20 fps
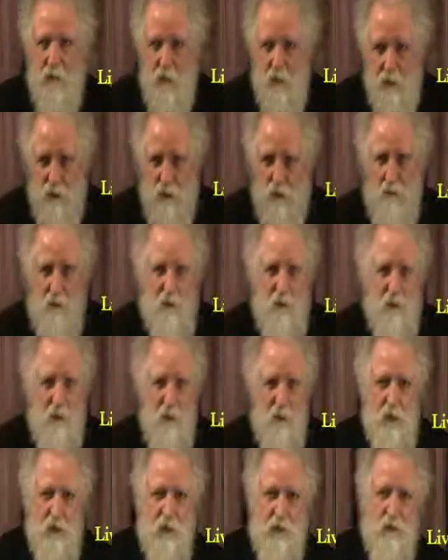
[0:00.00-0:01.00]
or
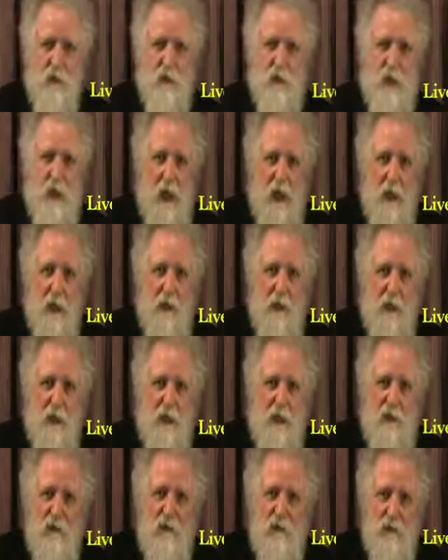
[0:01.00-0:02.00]
otherwise known as the
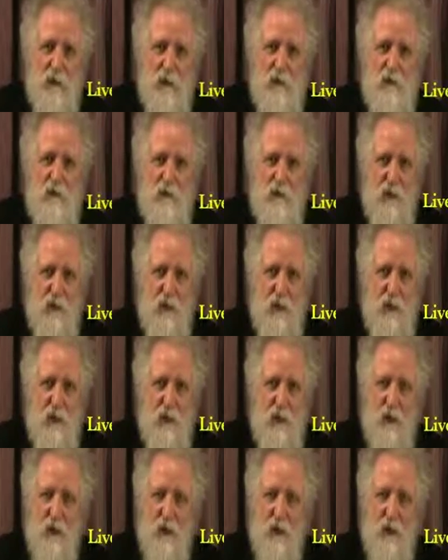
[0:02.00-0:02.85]
LPCC.